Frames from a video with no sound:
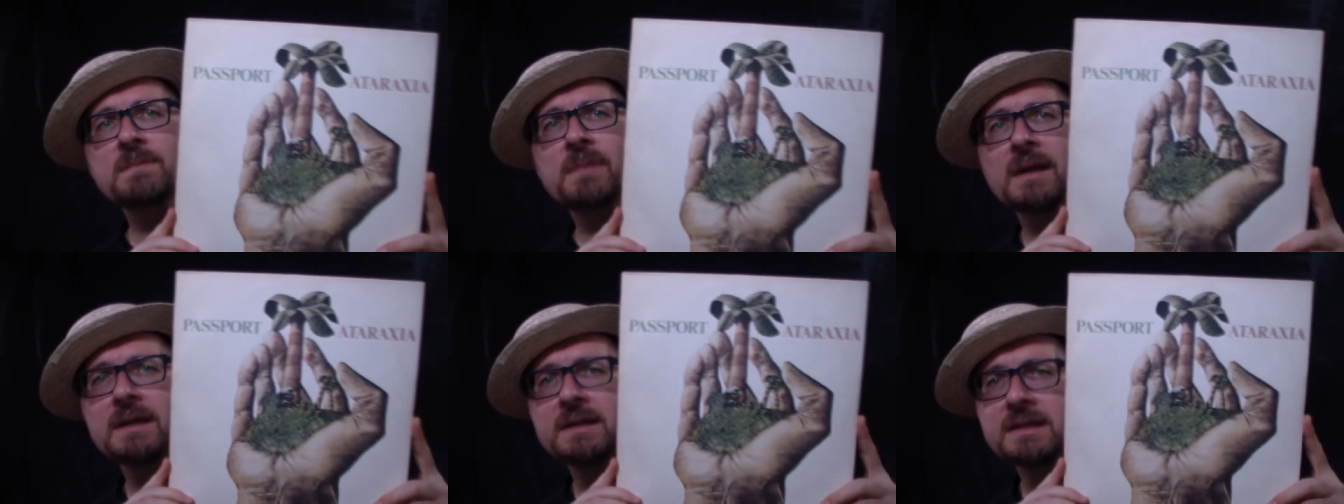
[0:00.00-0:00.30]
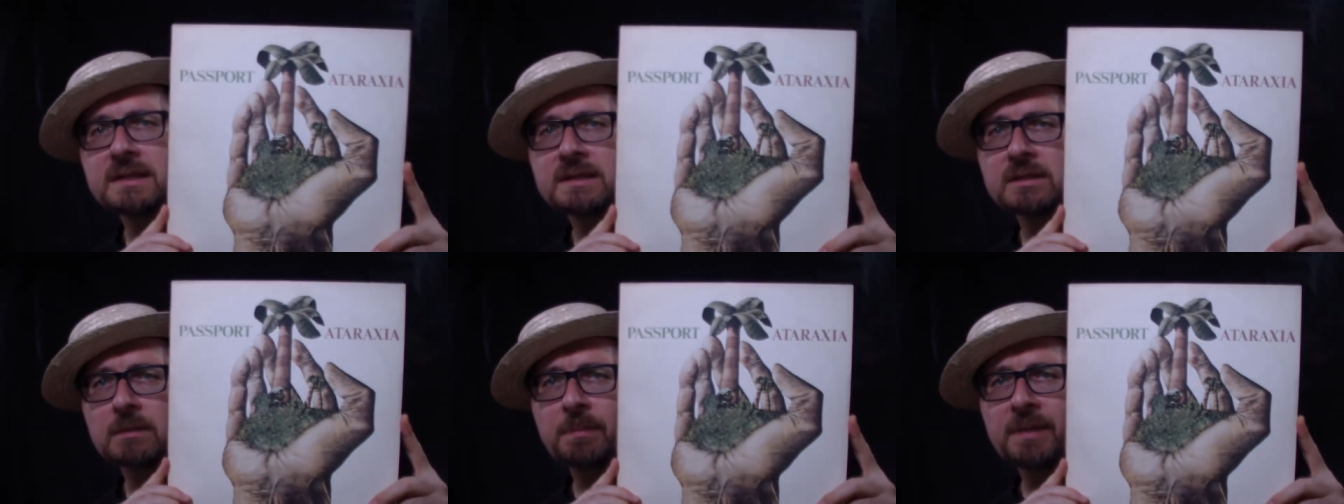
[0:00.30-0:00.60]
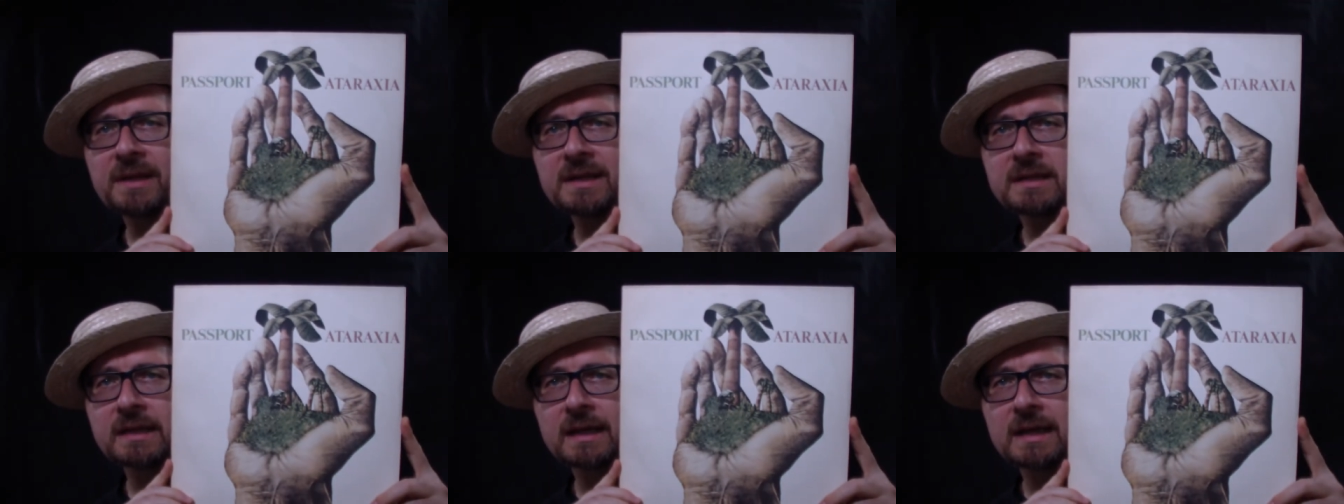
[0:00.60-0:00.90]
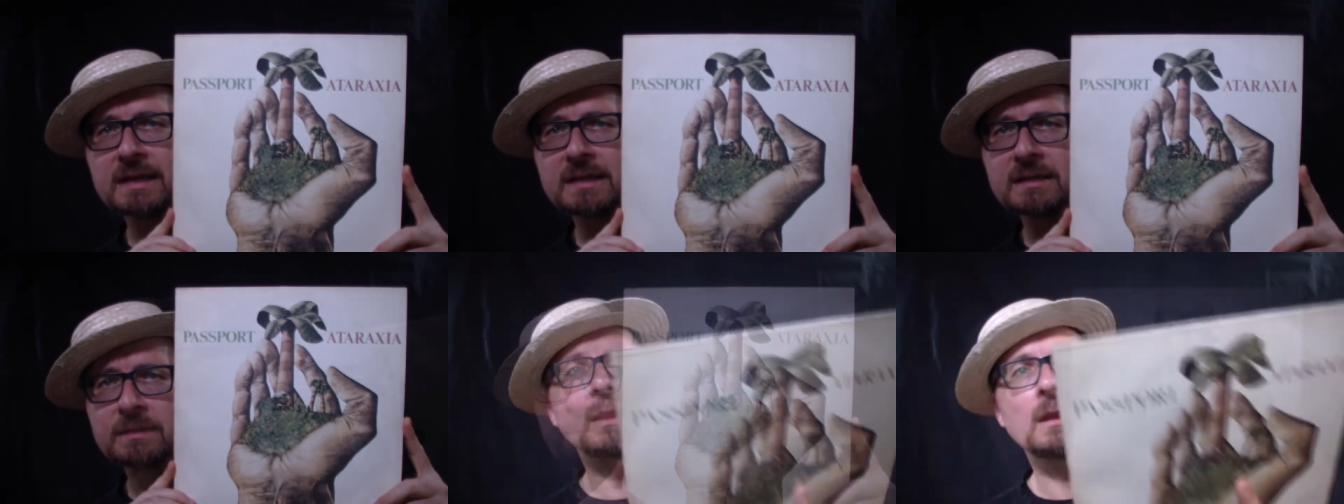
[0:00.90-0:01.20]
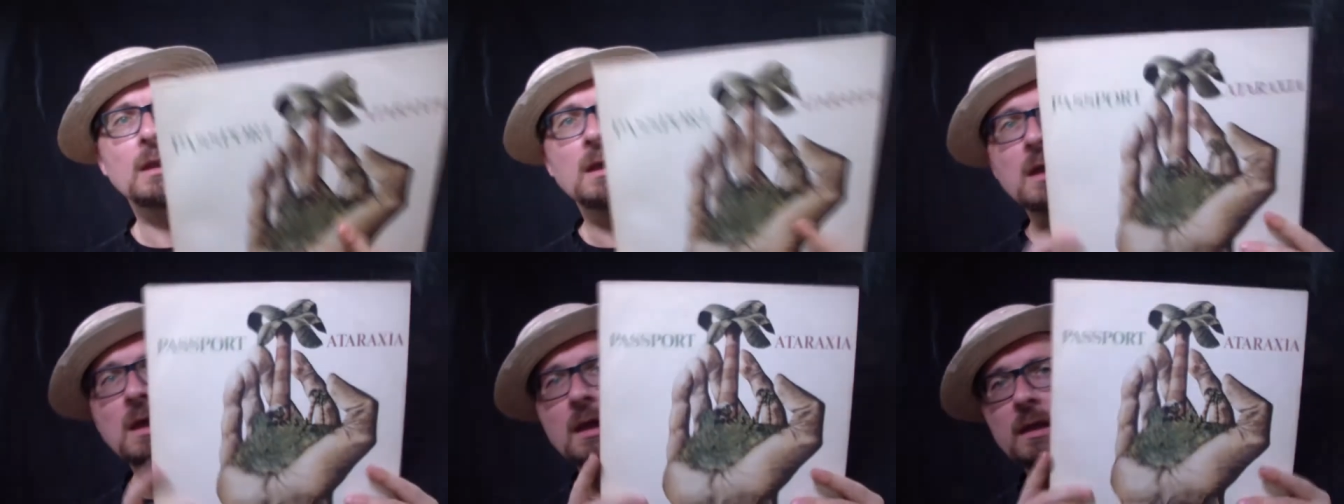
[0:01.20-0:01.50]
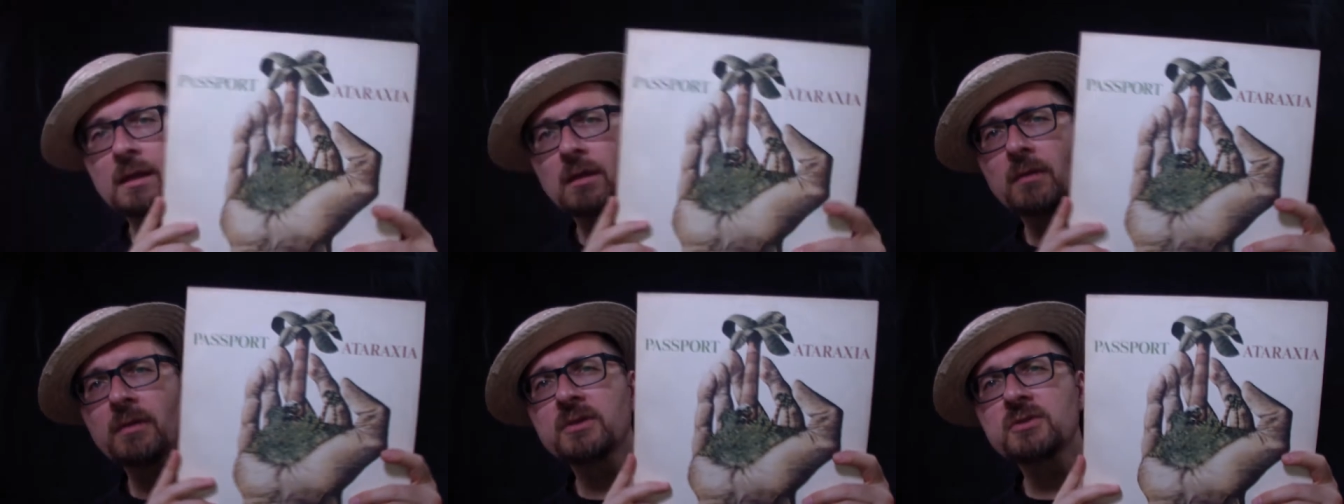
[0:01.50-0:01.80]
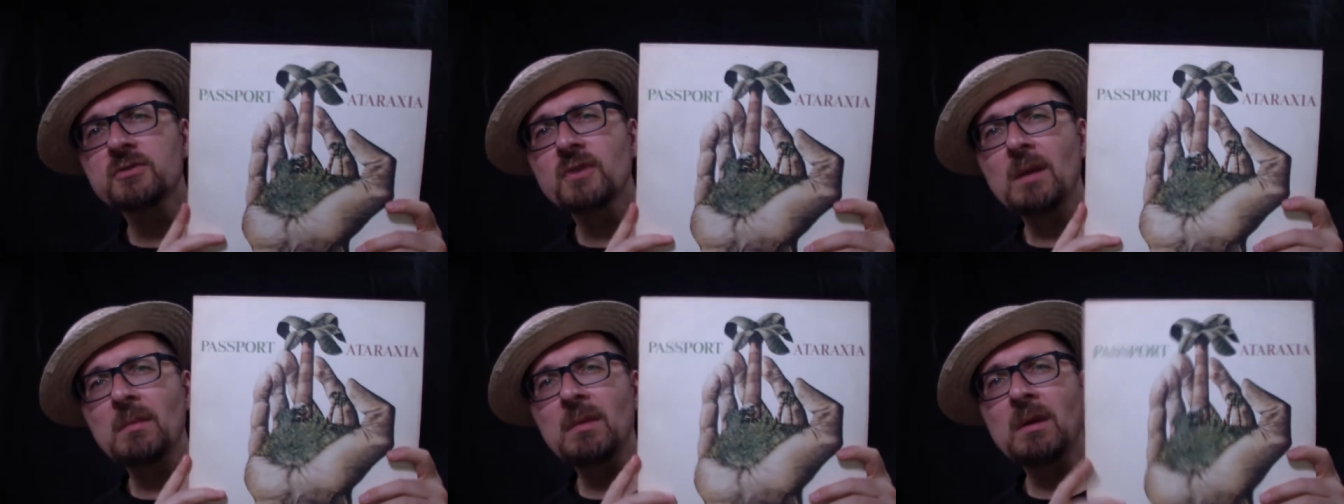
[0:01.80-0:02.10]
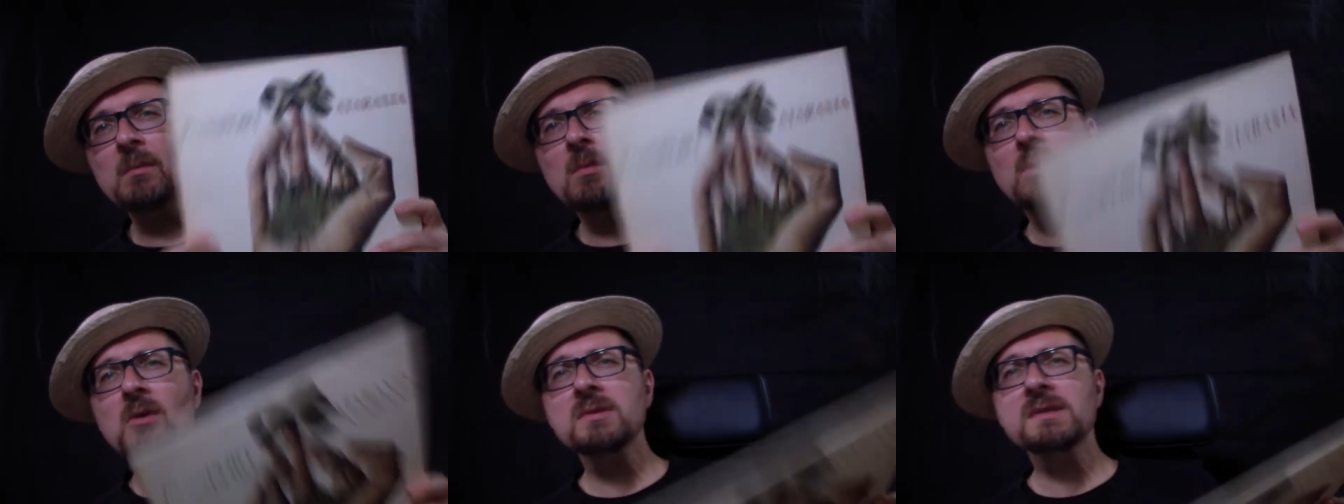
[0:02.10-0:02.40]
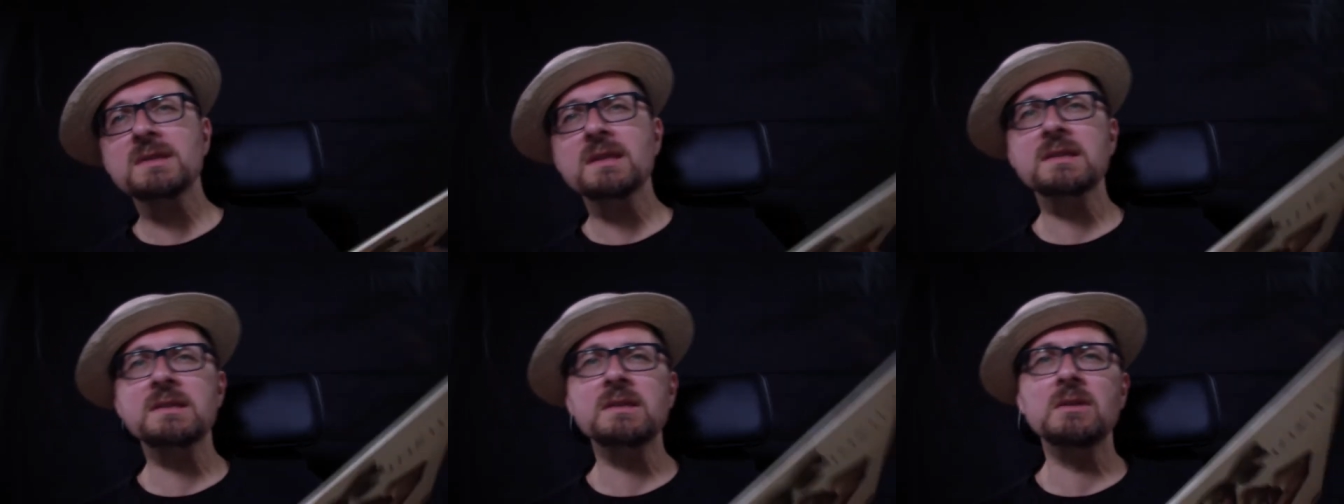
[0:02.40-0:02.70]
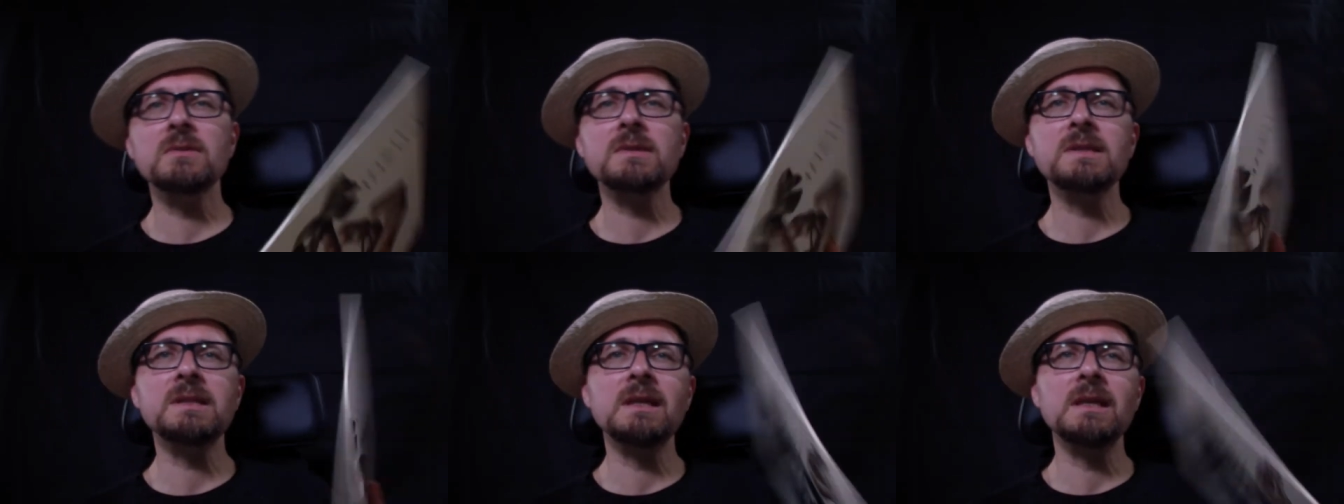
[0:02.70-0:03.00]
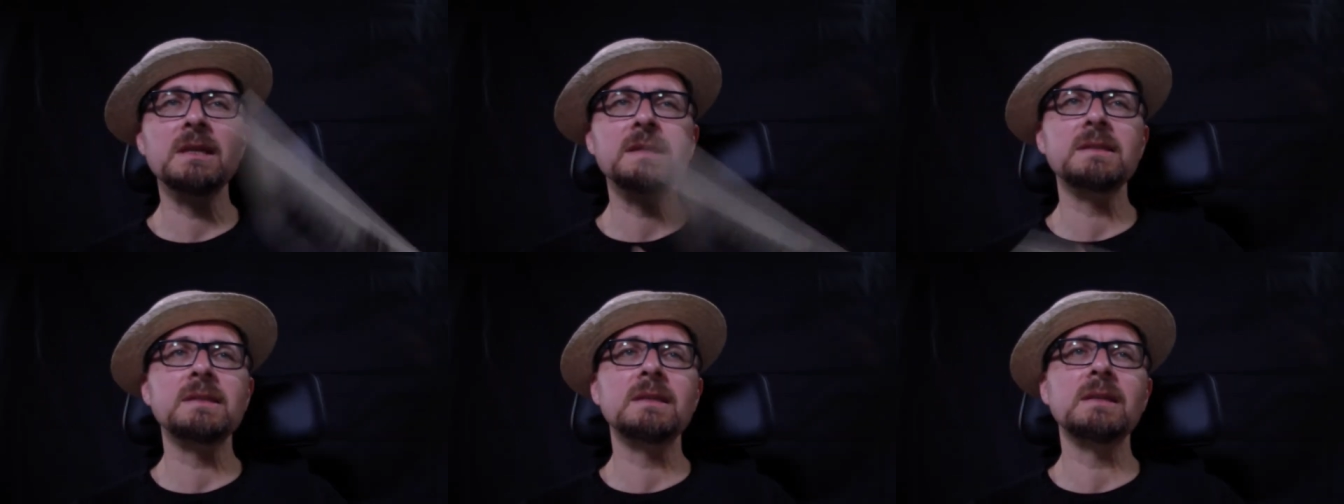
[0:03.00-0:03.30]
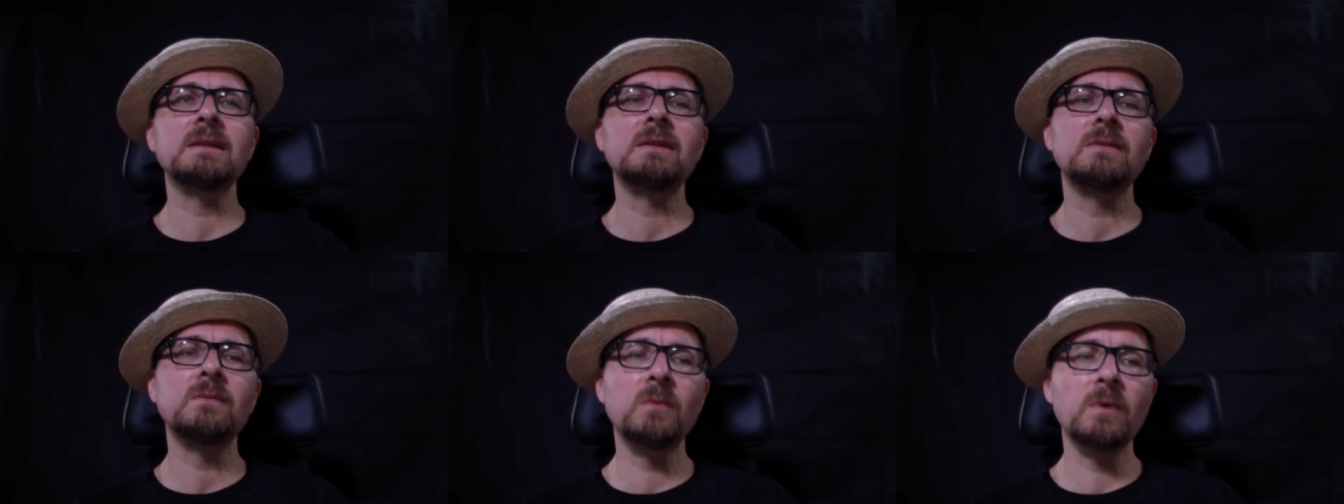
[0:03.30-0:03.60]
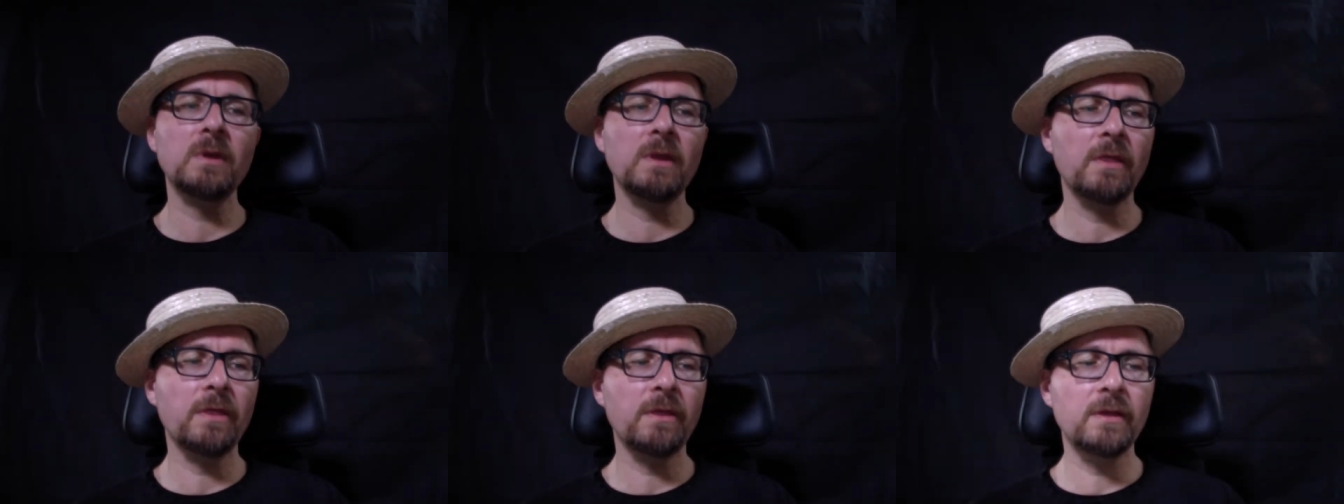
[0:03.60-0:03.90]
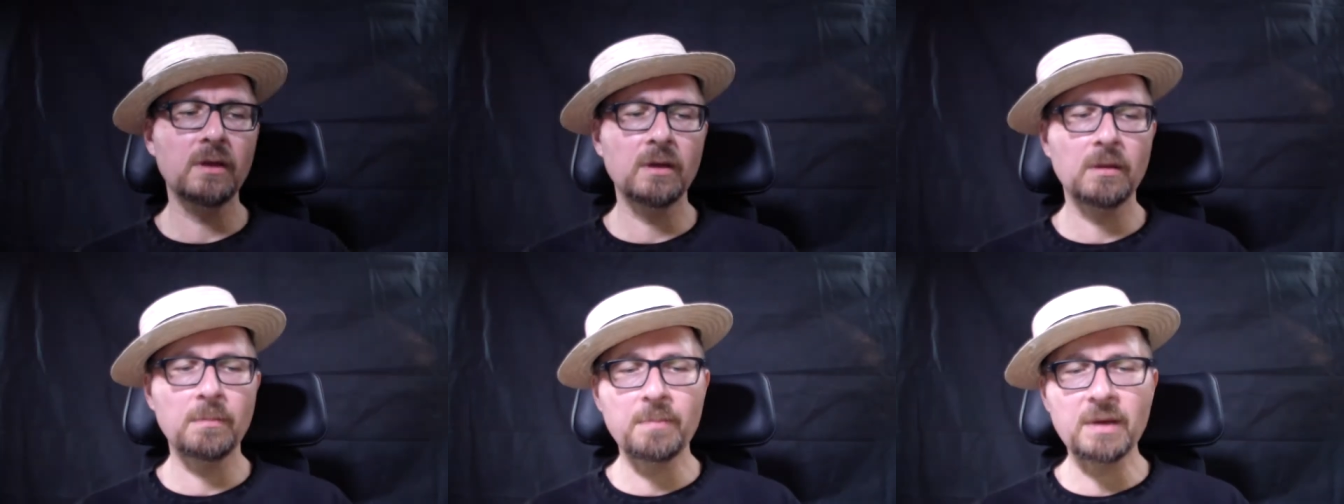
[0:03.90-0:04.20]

by Dieter Petereit. Now, the drummer most associated with uh,